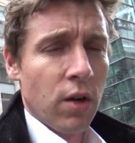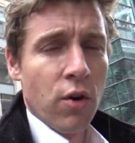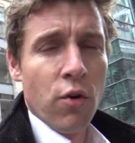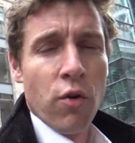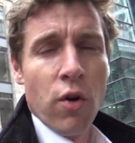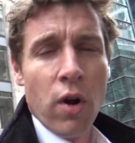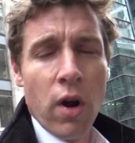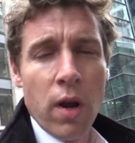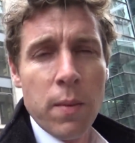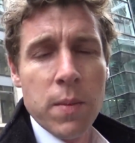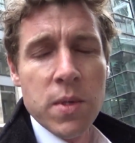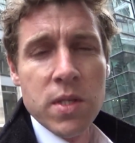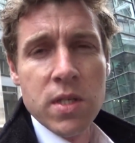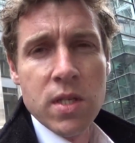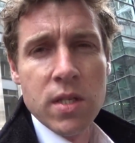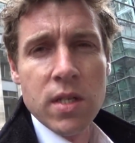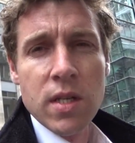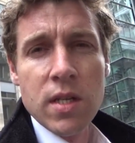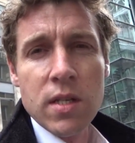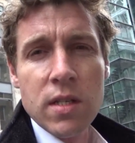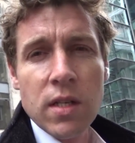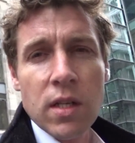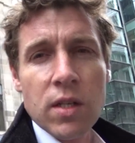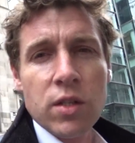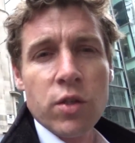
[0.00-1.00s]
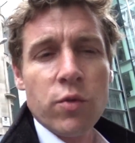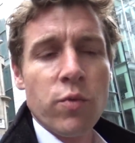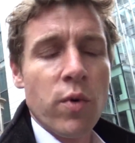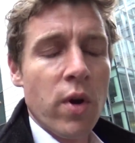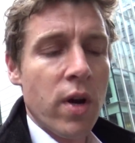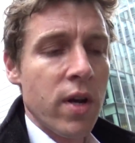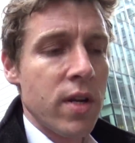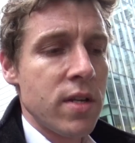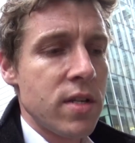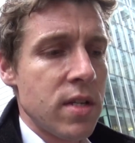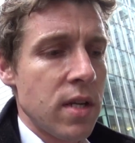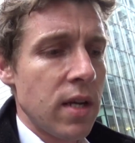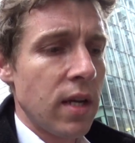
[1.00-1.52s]
crime statistics are
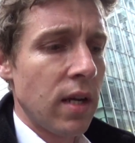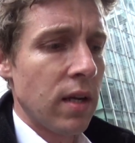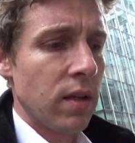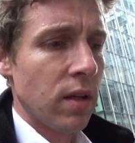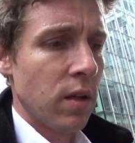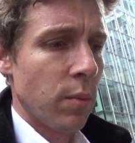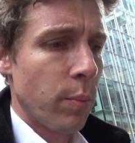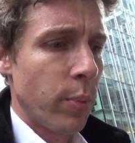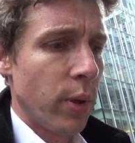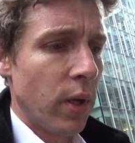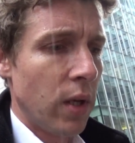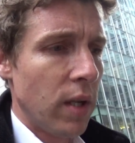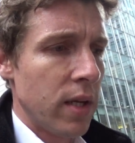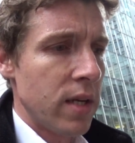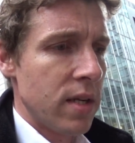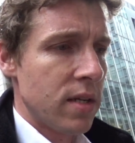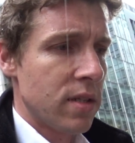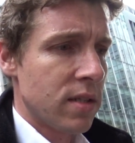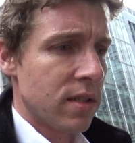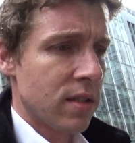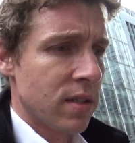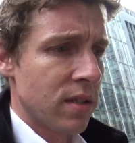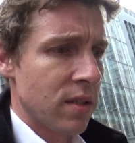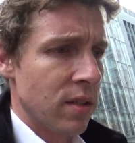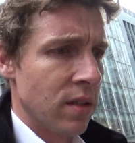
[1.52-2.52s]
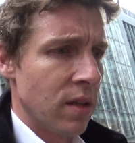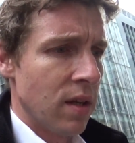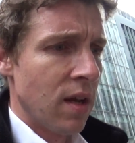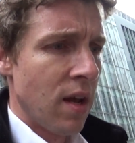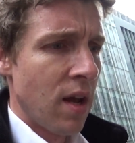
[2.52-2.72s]
rising and the police